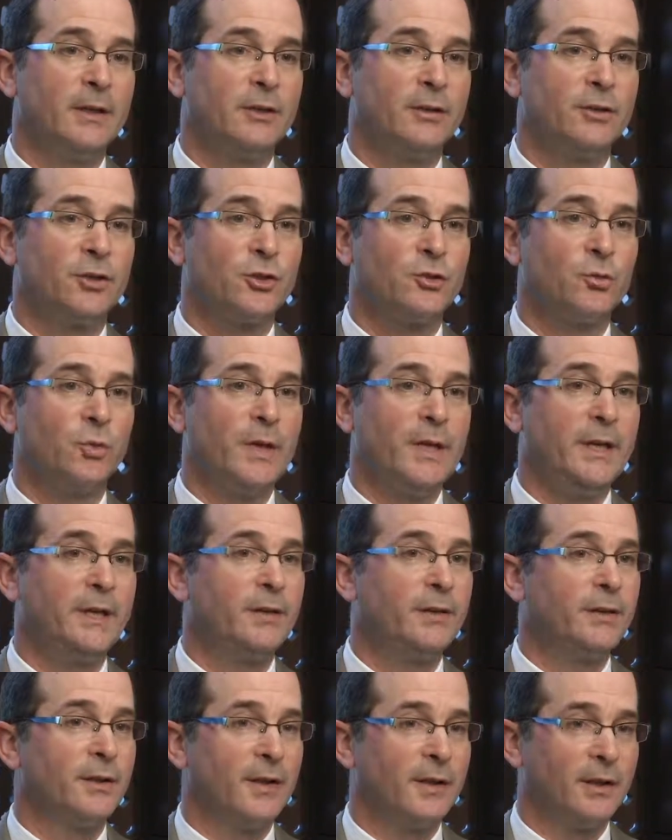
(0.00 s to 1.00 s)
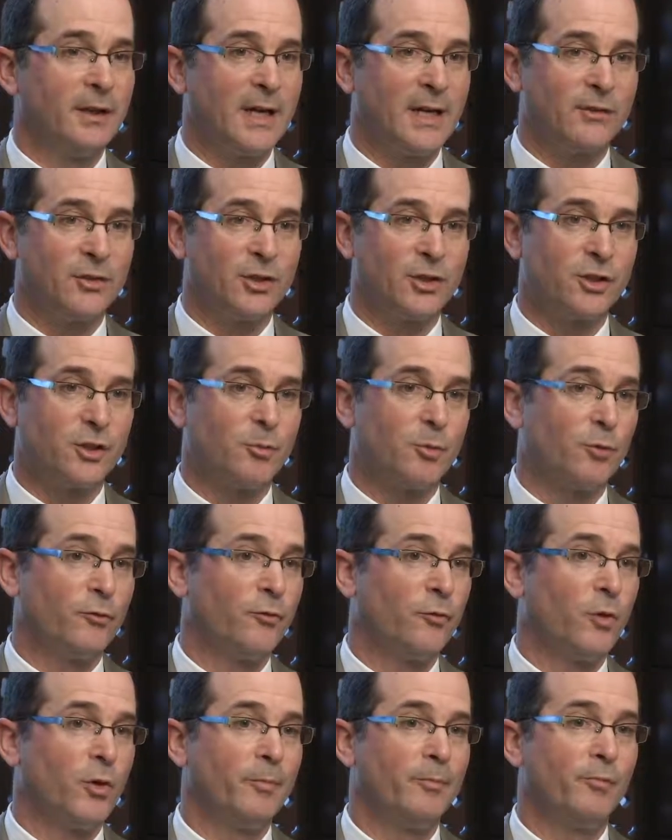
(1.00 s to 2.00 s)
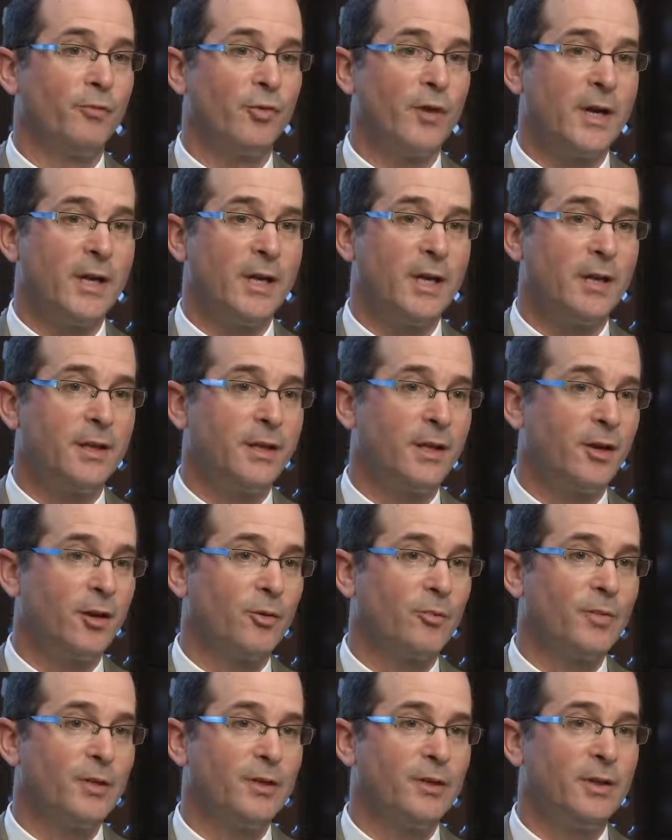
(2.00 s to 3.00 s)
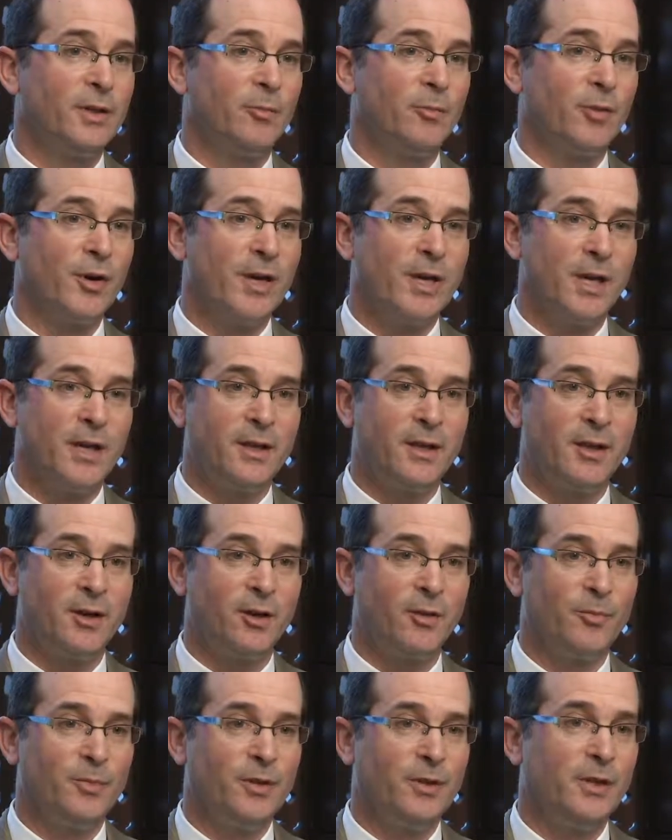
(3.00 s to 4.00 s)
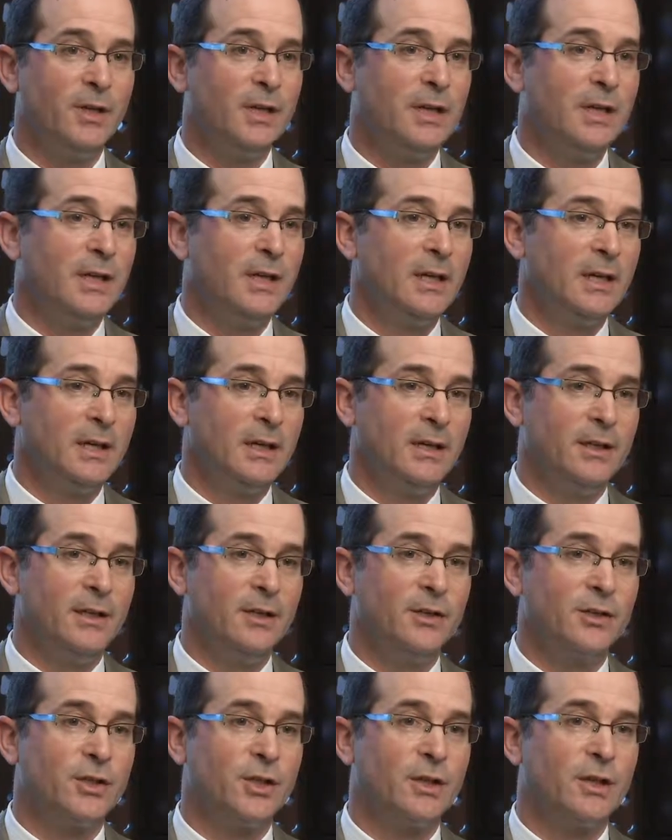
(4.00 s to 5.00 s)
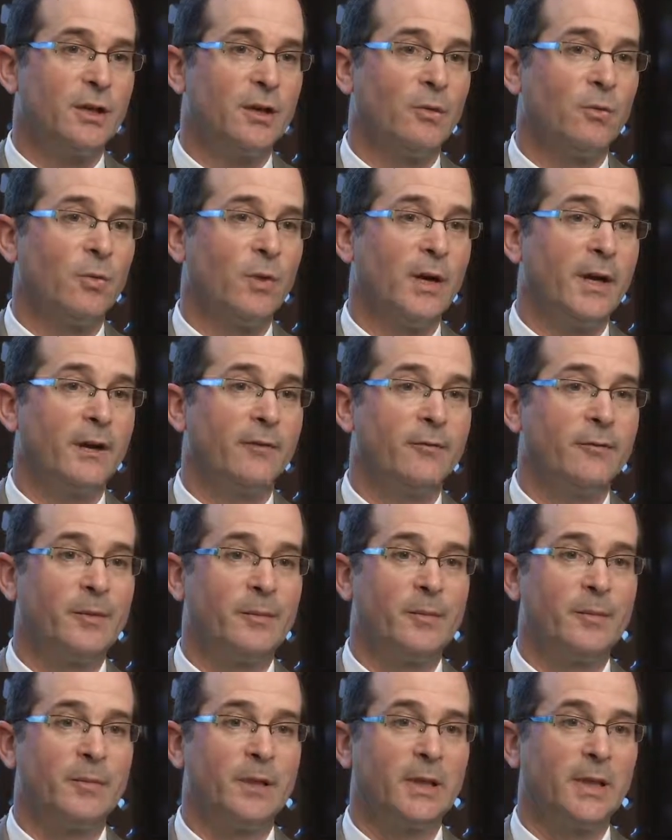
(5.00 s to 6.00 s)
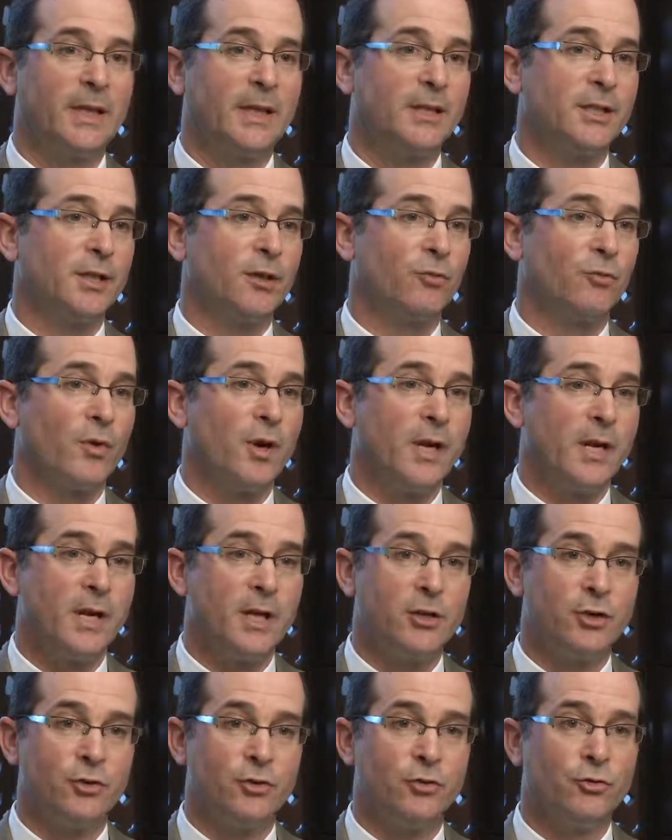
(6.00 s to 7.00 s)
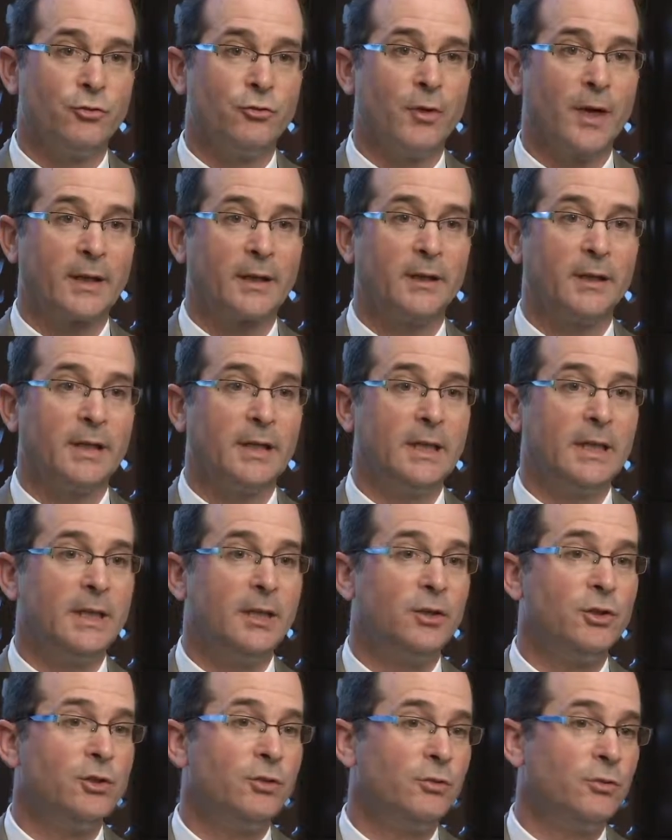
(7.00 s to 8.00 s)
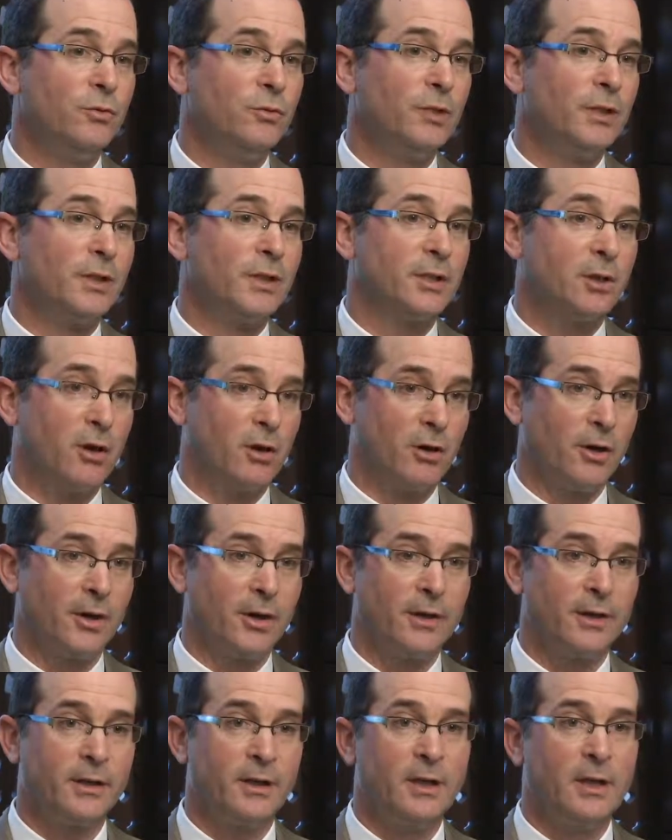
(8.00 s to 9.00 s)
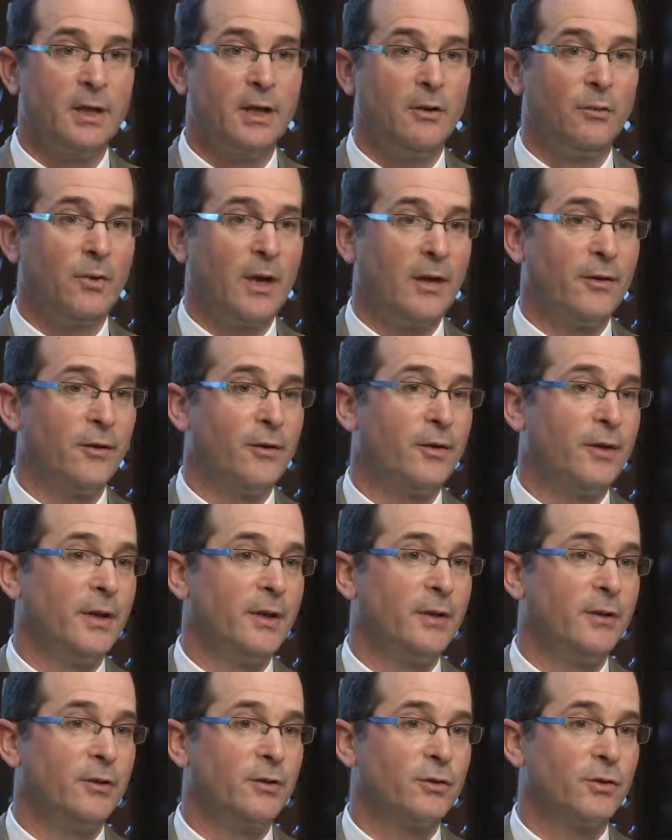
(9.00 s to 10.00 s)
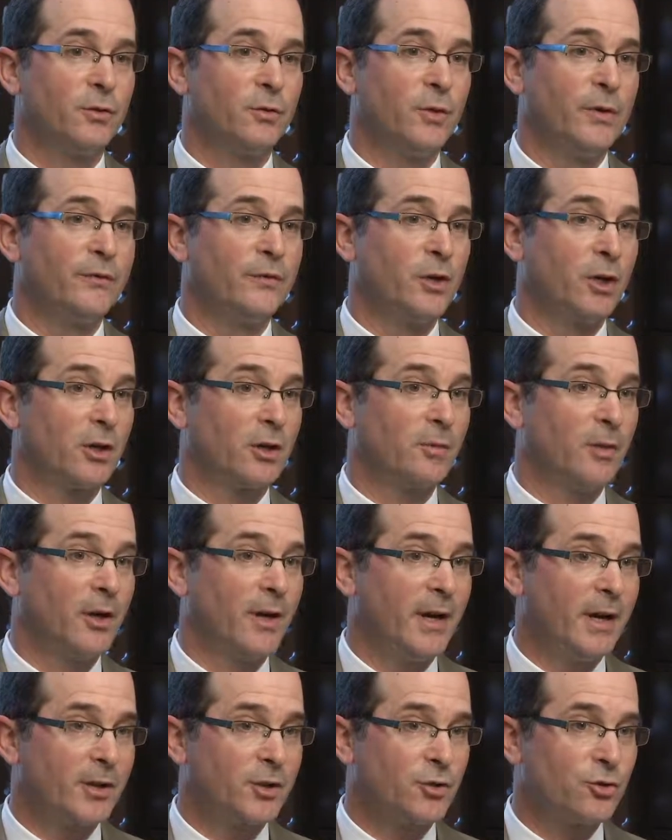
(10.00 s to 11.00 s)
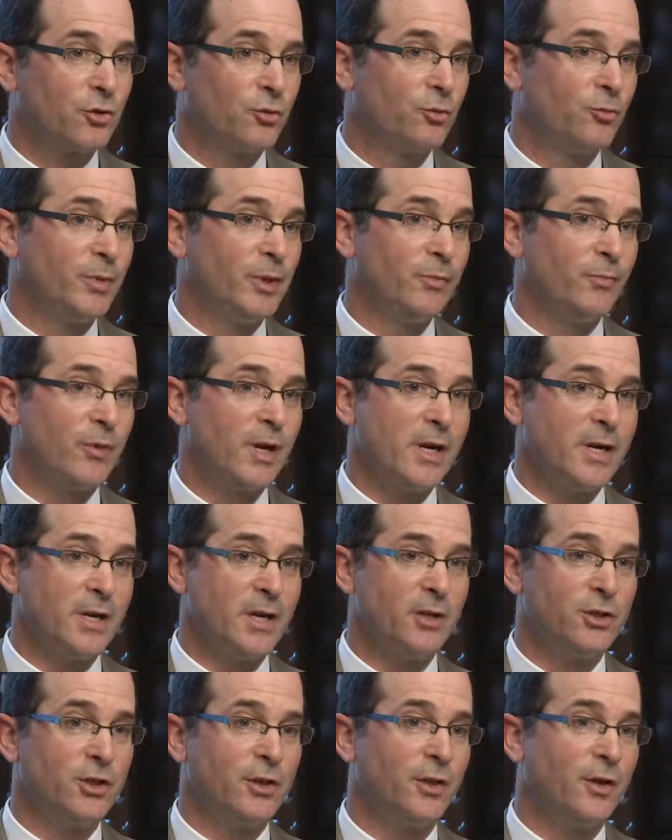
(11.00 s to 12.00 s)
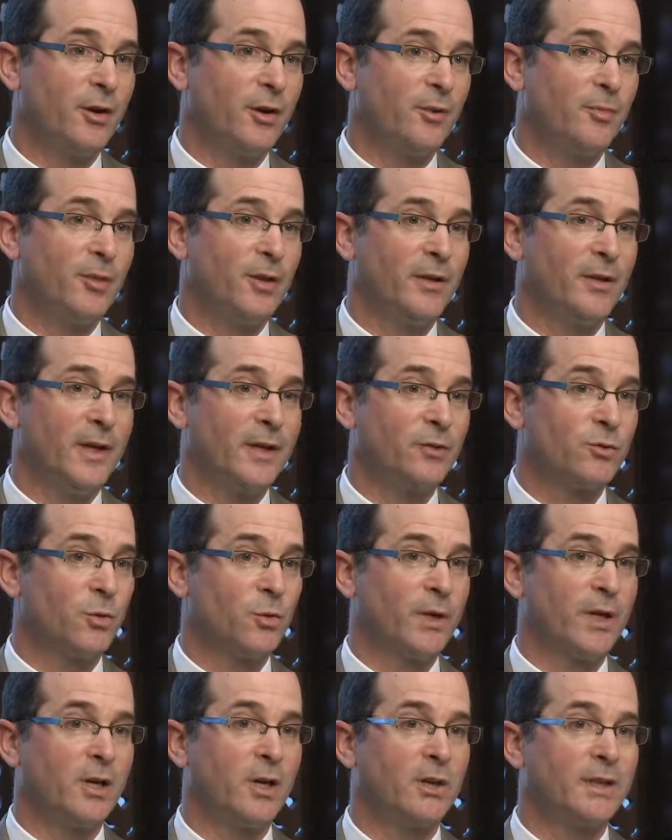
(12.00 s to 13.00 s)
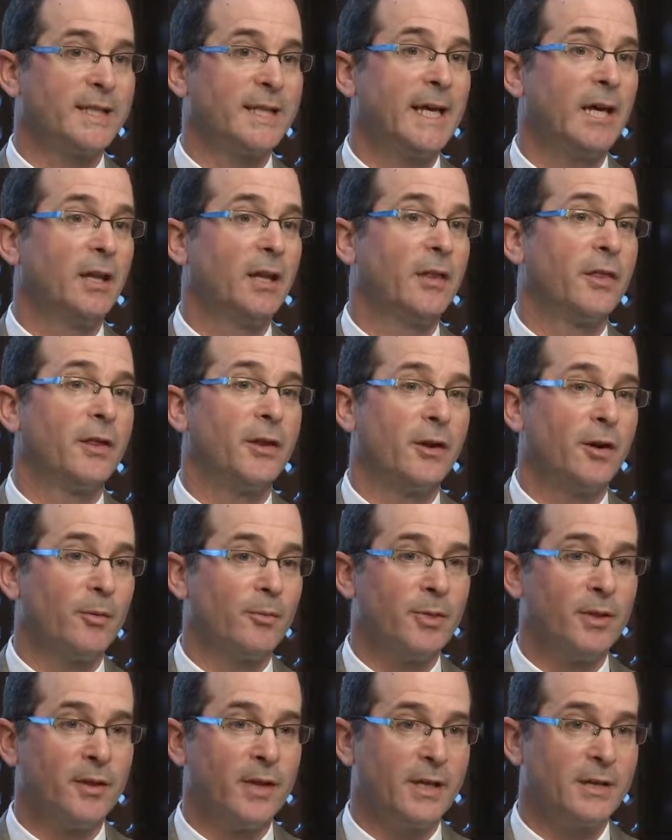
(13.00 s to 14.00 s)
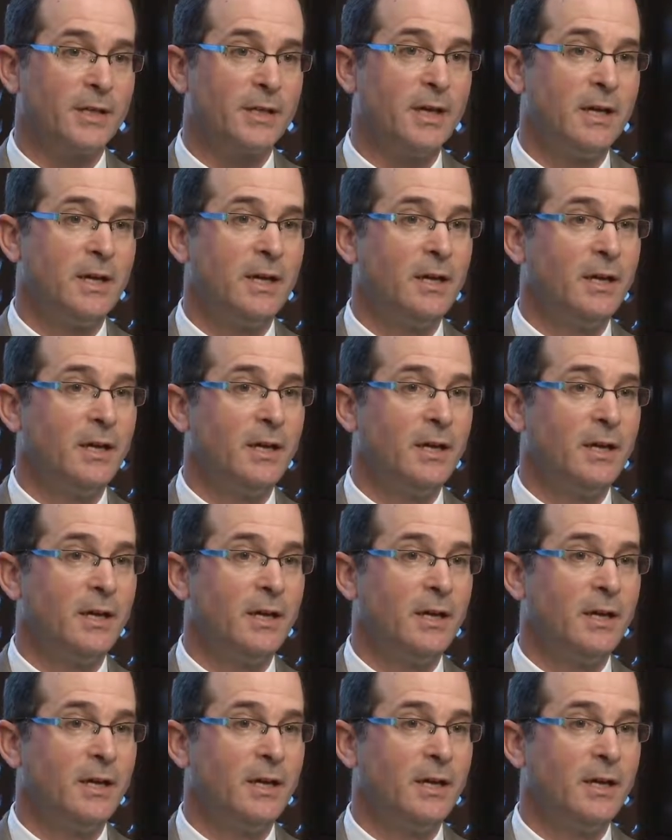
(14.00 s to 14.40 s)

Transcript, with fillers: suite that allows us to perform brachytherapy. Now, brachytherapy is a way of placing radiation directly into the target rather than, so we've talked about external beam radiation therapy, and that's what we call teletherapy. That's,